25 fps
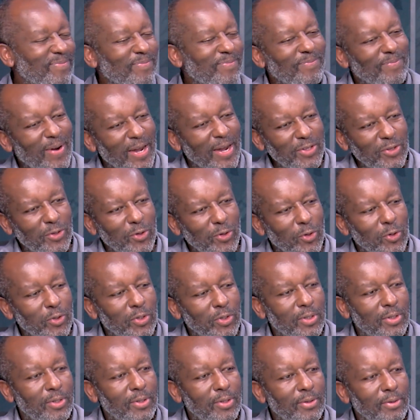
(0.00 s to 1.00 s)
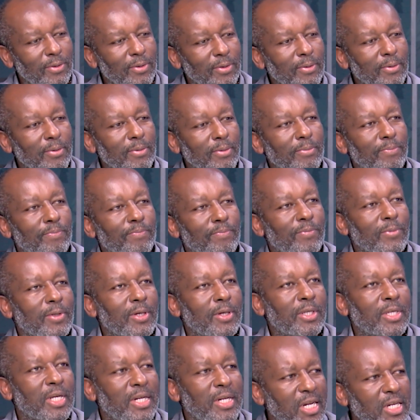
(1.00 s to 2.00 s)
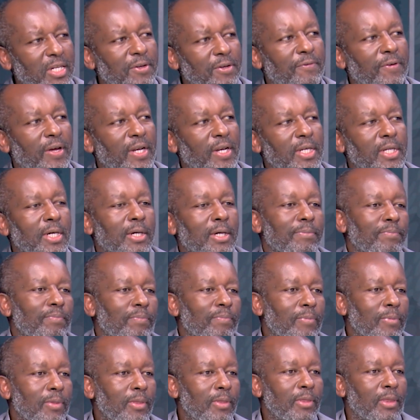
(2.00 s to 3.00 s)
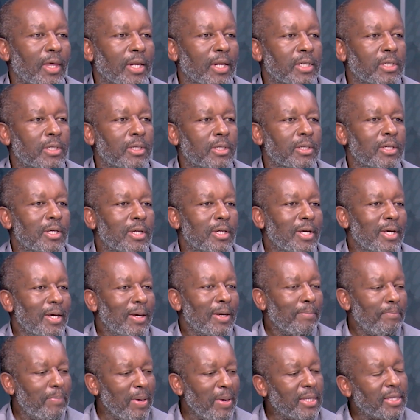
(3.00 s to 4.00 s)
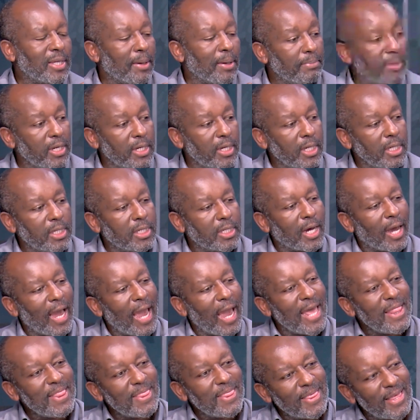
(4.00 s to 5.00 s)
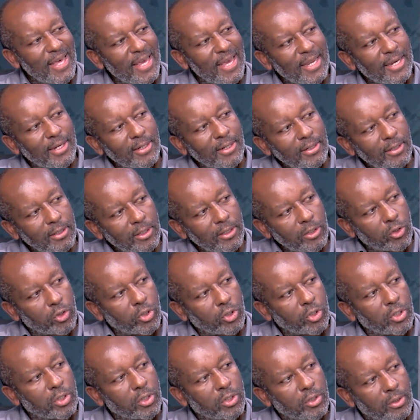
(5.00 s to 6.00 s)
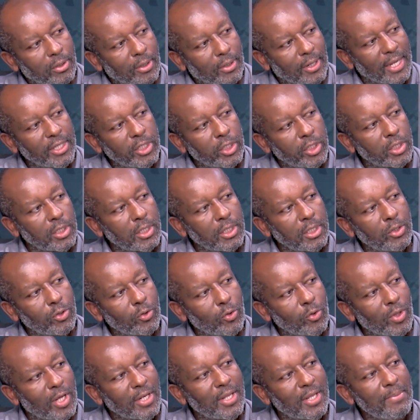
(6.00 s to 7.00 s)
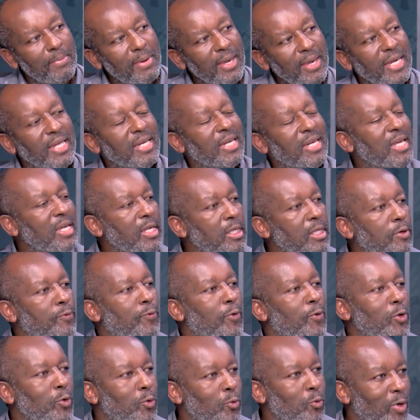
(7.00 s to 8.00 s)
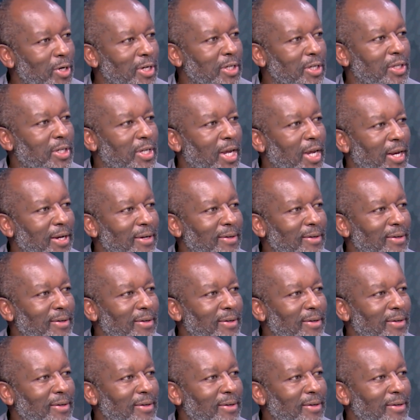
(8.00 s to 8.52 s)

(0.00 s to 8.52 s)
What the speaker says: My Stocks is a data vendor that picks up the data and then crunches it so that they make it easy for you to understand.